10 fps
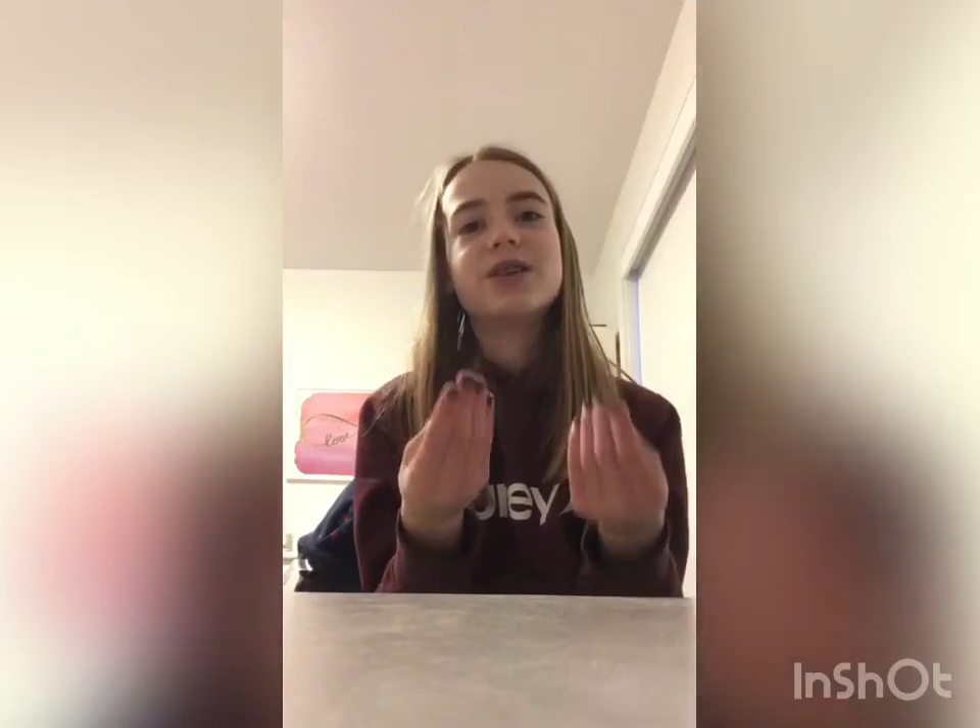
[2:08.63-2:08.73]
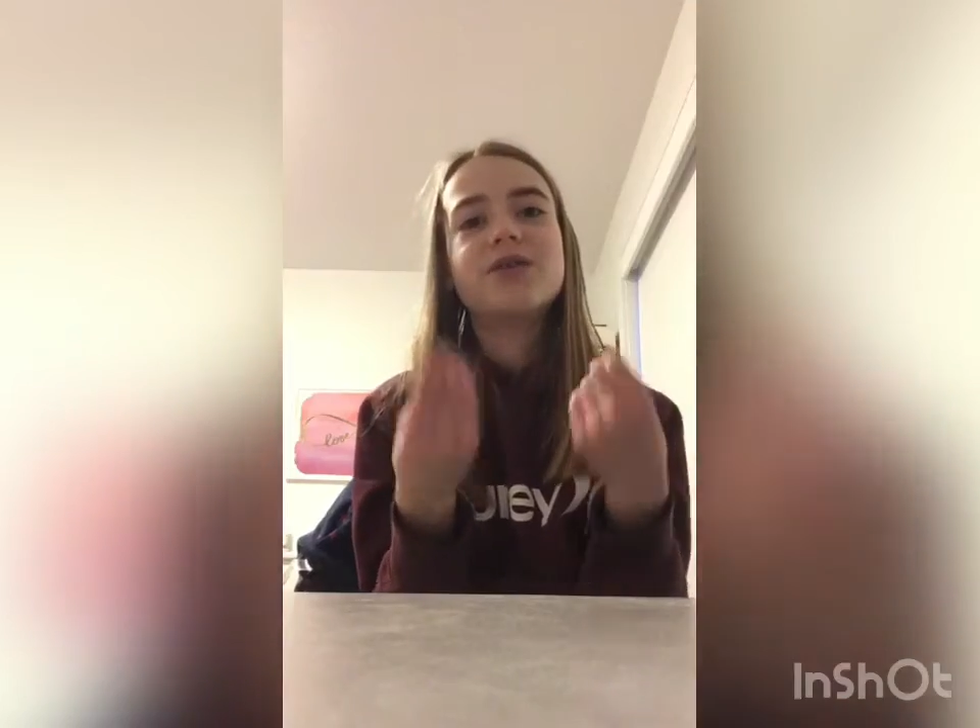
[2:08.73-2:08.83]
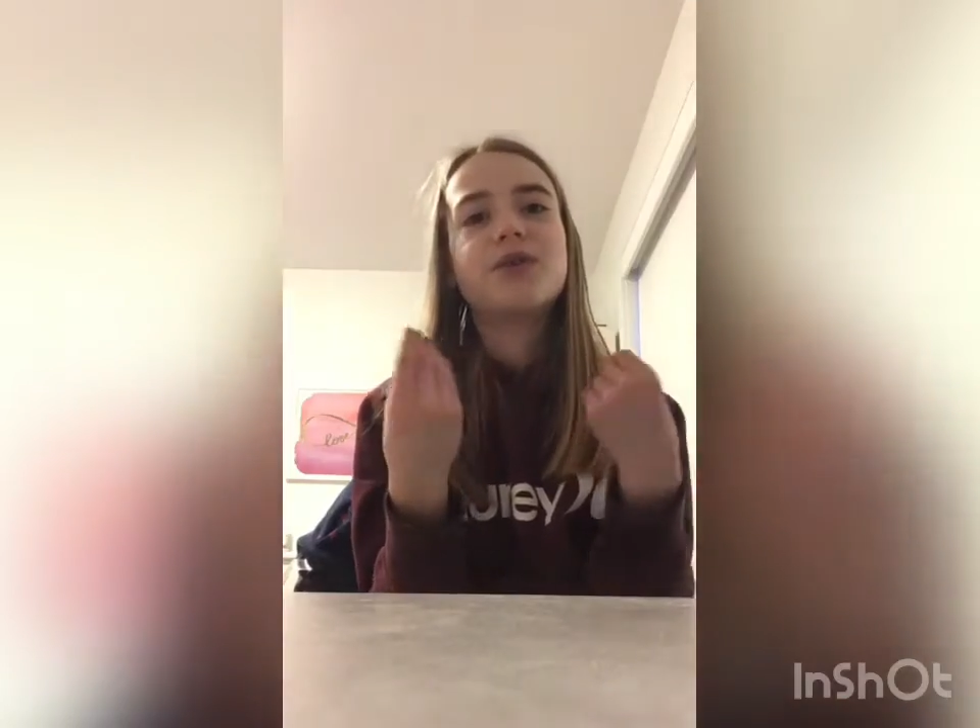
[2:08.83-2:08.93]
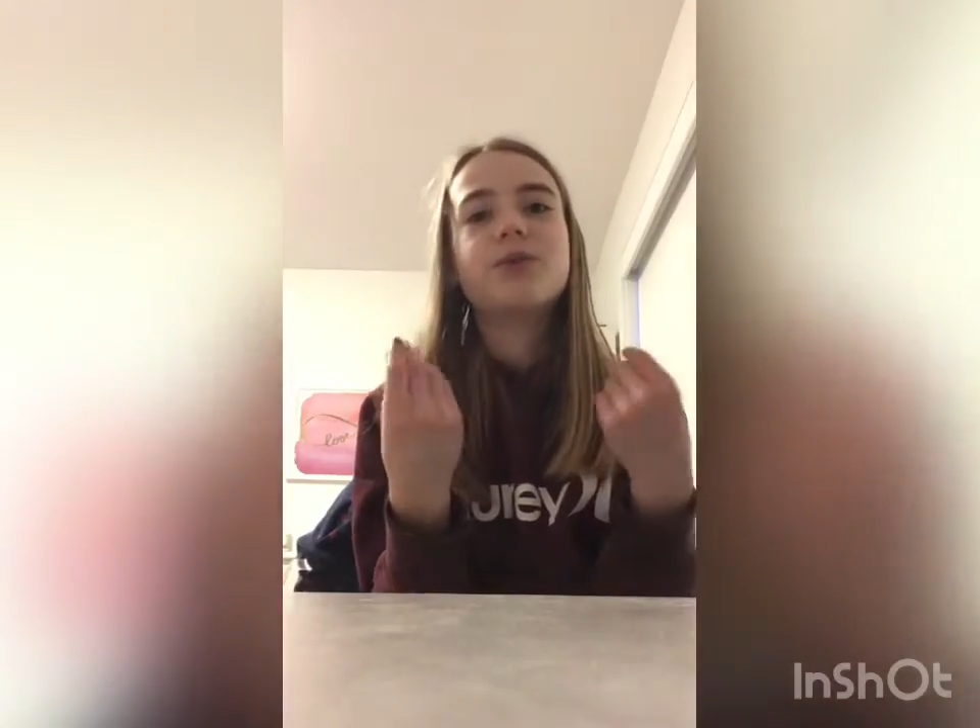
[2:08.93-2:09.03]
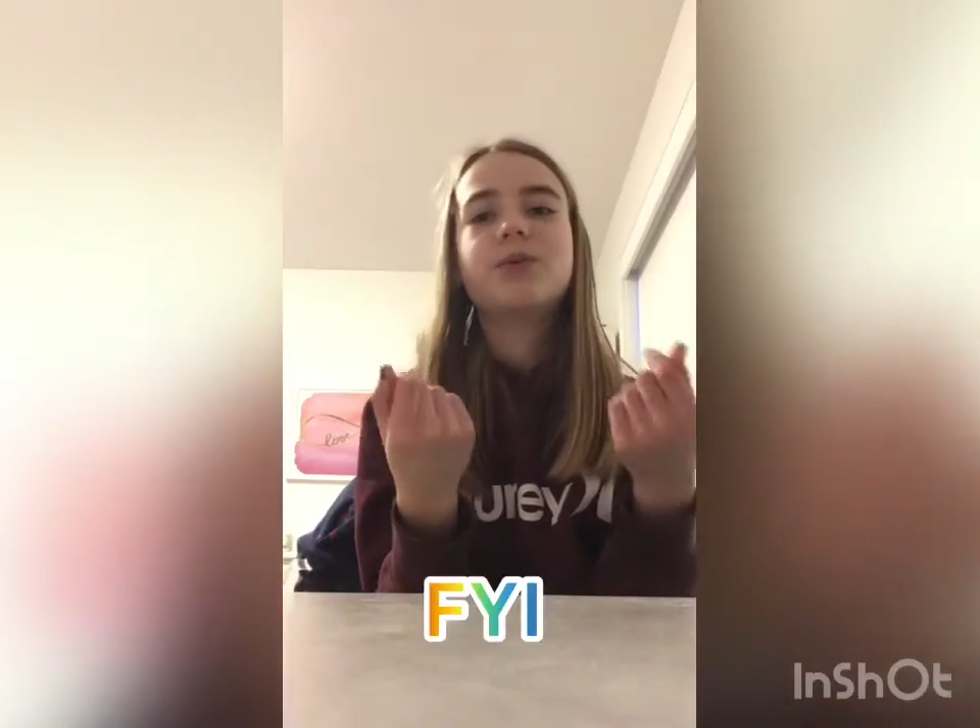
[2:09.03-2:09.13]

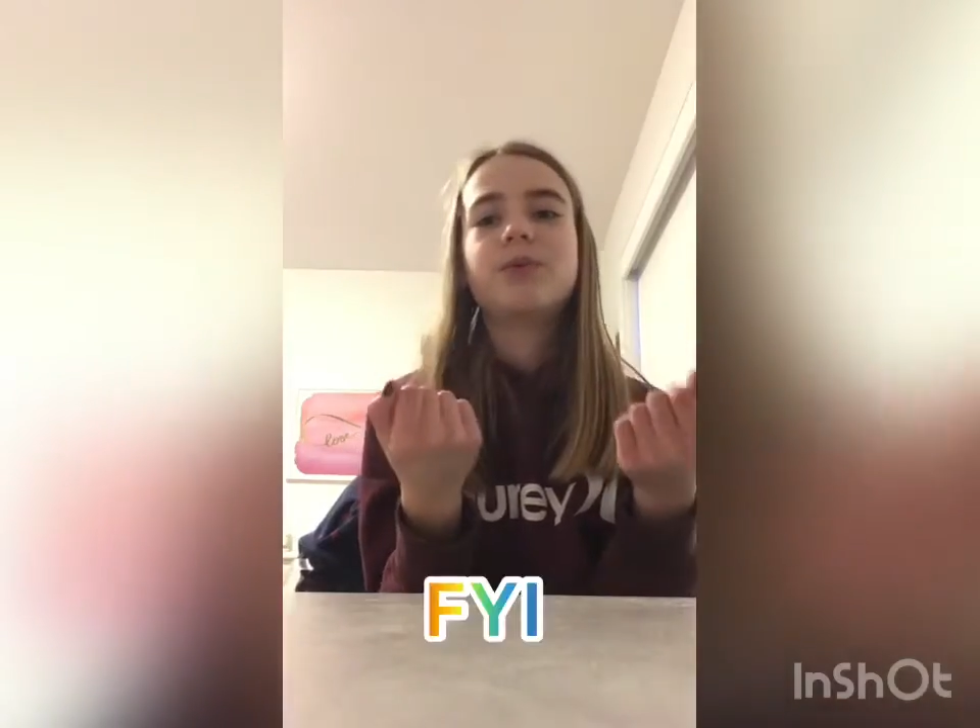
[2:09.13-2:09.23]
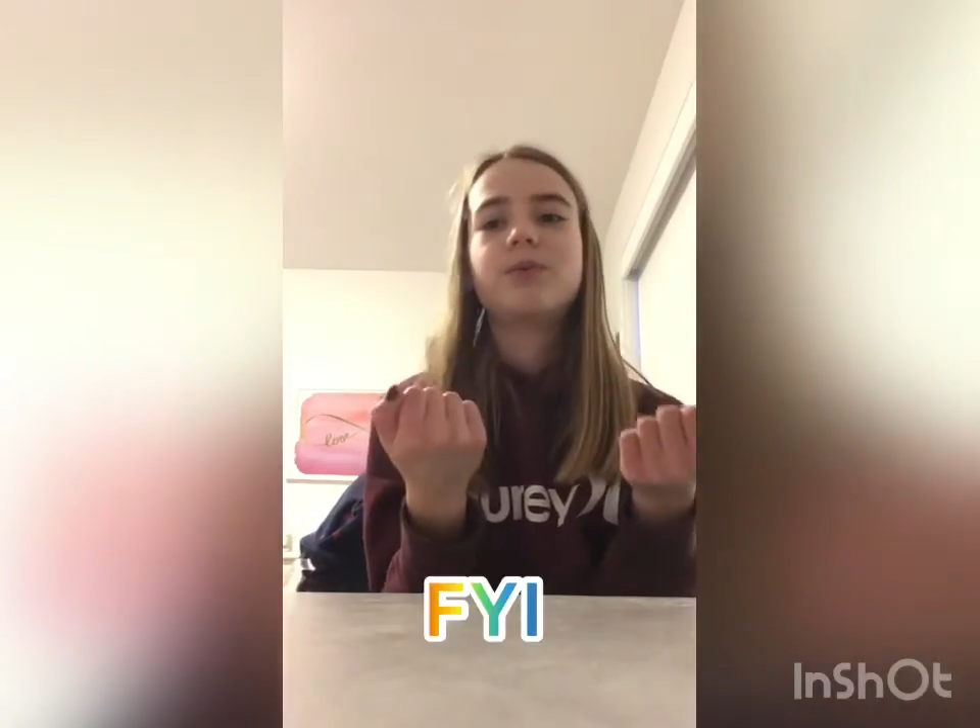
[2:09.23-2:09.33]
if you